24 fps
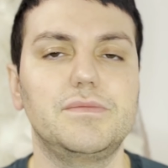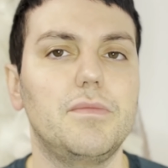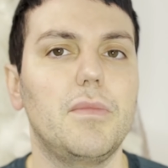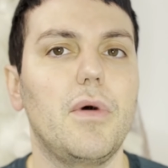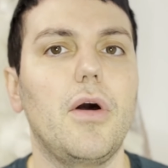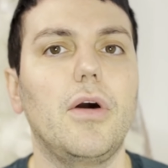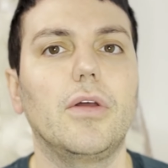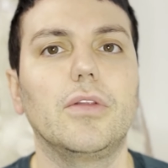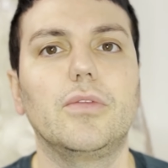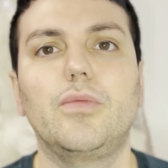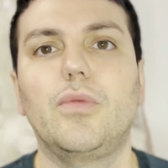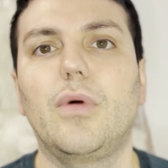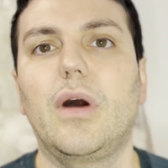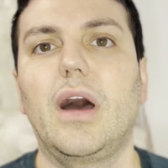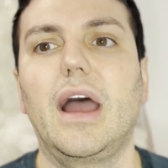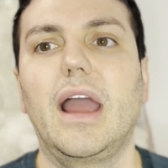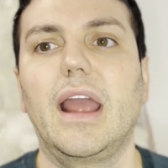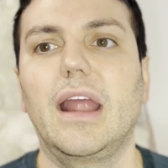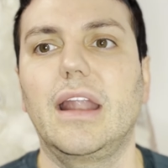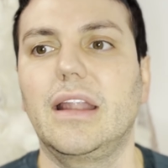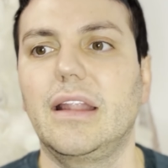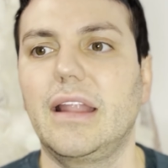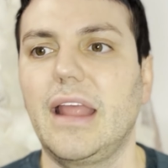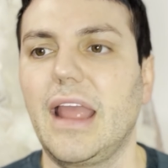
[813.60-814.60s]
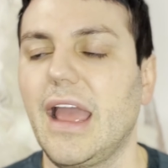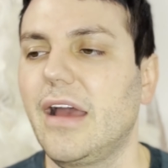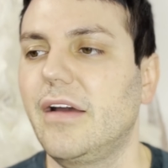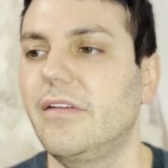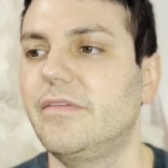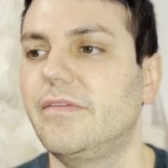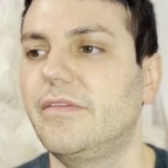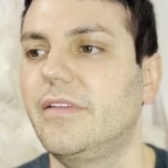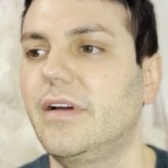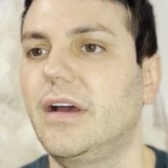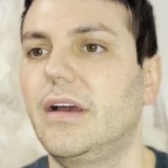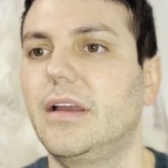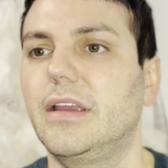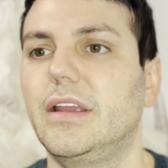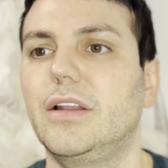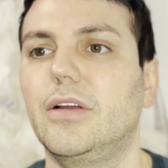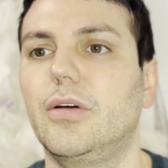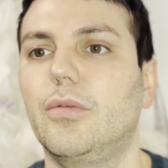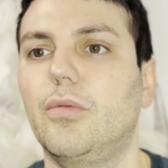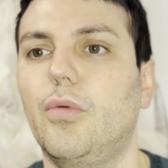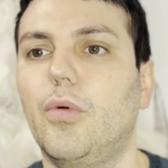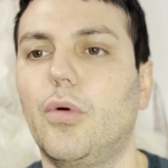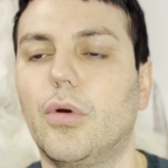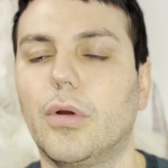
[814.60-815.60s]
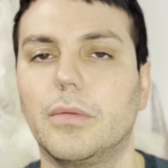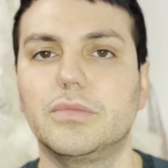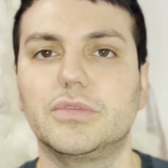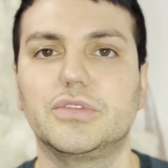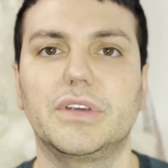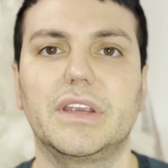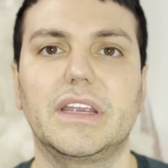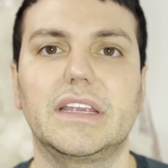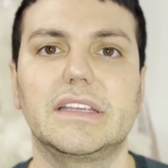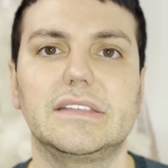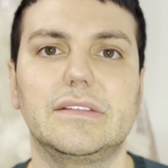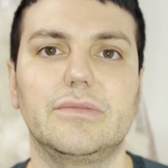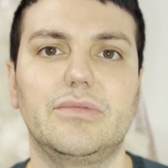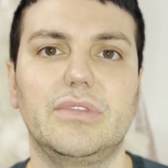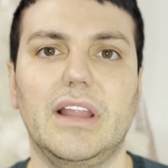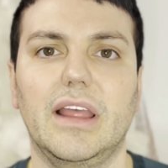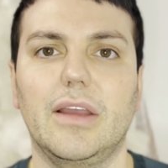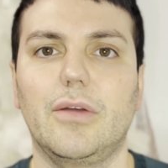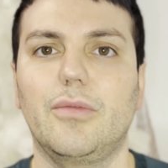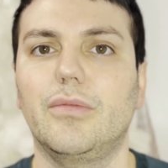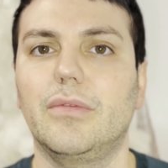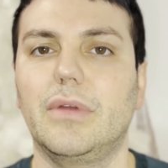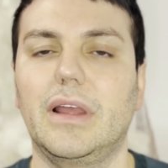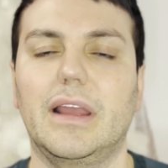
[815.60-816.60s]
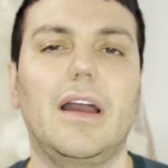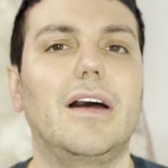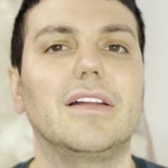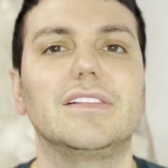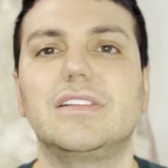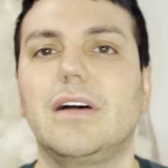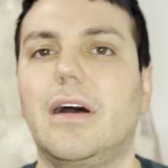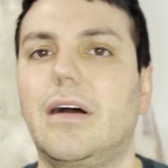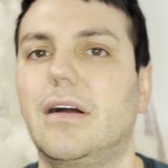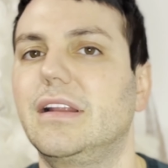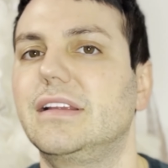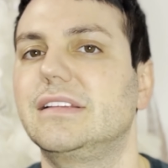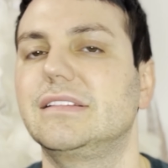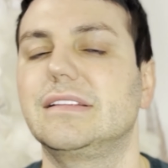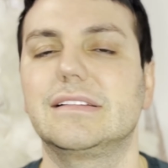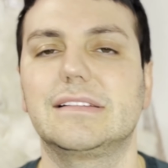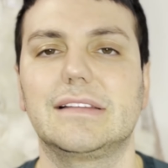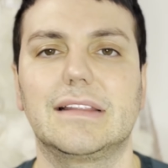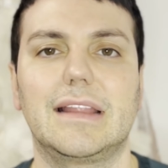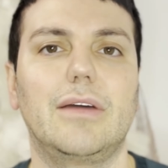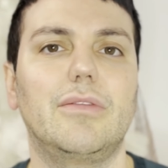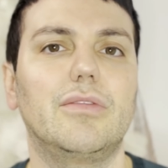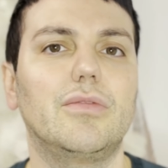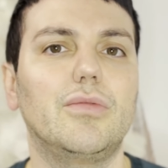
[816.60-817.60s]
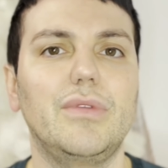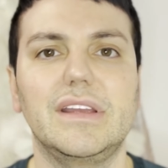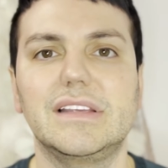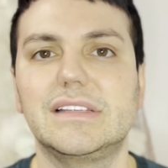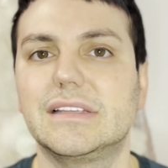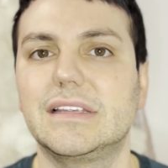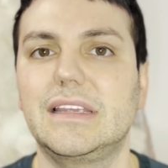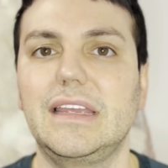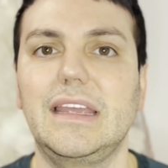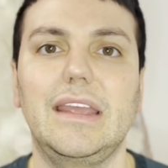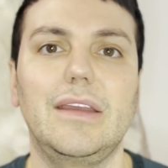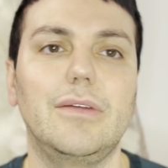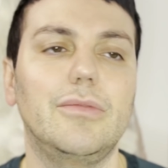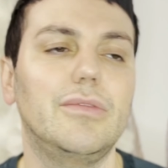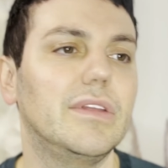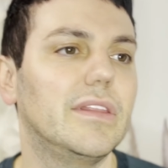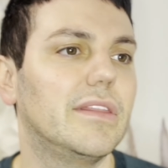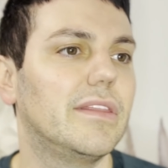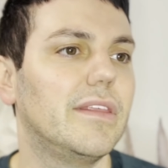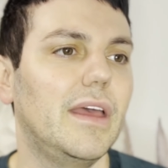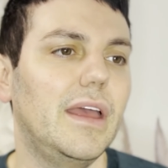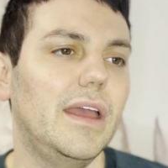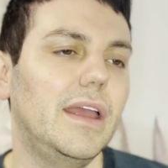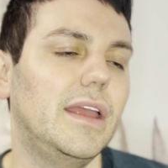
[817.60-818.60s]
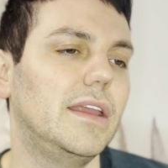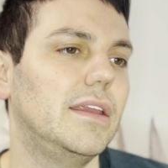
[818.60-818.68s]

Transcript: mulled wine. They have uh, you know warm drinks with like like hot toddies and things like that with whiskey with.